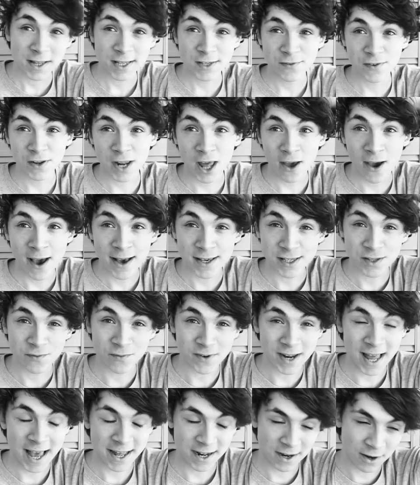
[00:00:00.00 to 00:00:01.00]
This video hasn't
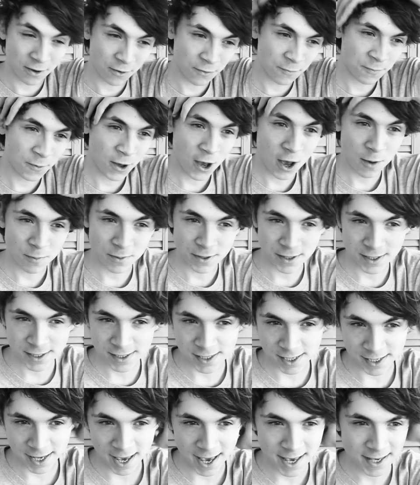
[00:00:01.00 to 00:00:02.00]
really had a lot of
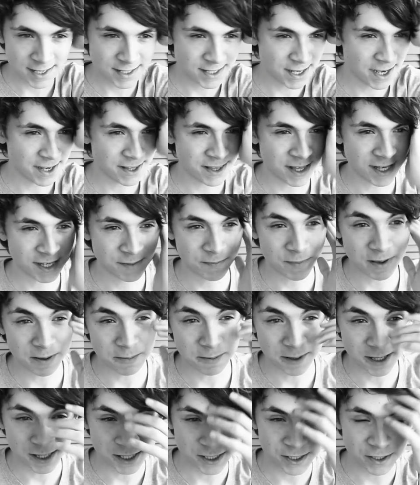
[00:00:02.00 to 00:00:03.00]
purpose, I guess. It's just
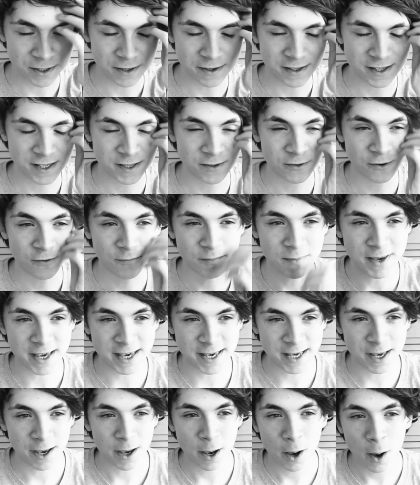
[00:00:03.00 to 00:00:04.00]

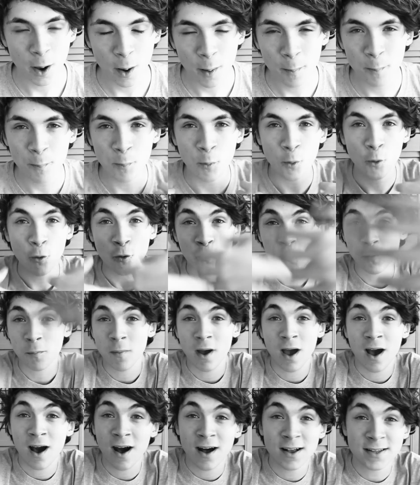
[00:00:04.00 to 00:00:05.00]
me pouring
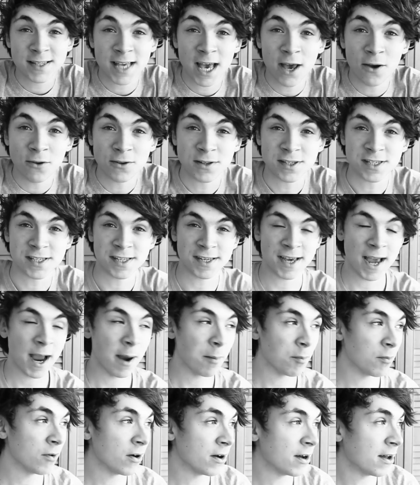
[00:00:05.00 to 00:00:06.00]
my heart out onto the
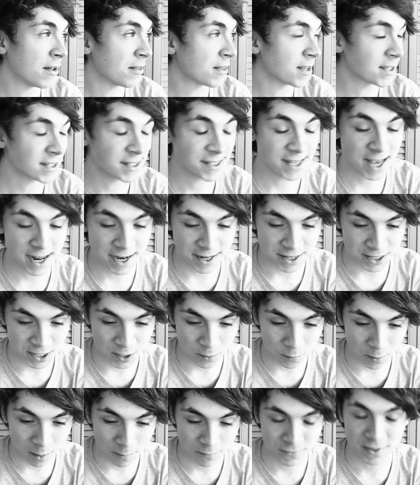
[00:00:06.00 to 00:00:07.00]
camera and just telling
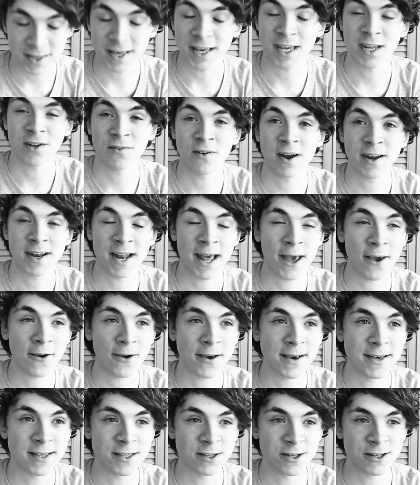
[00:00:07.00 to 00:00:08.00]
you what I'm thinking right now
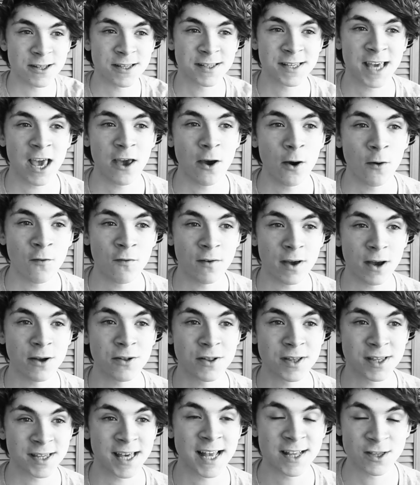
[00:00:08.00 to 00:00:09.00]
because I
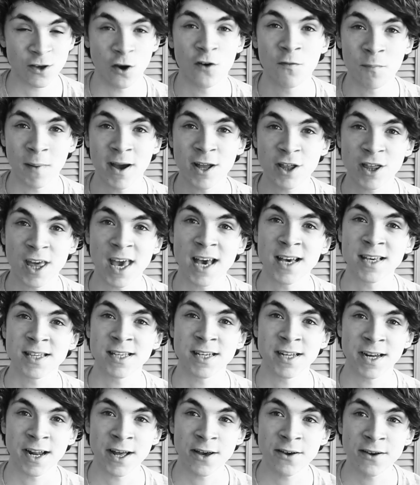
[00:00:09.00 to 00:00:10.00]
just get it off my
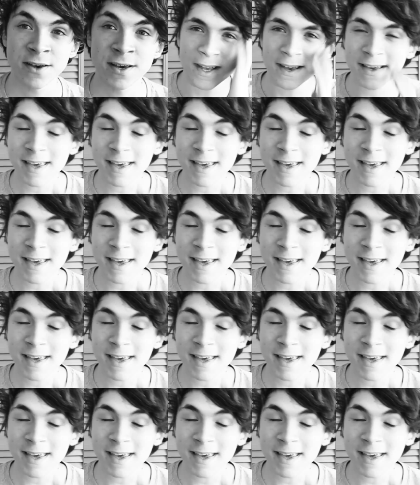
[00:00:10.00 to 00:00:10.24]
chest, you know?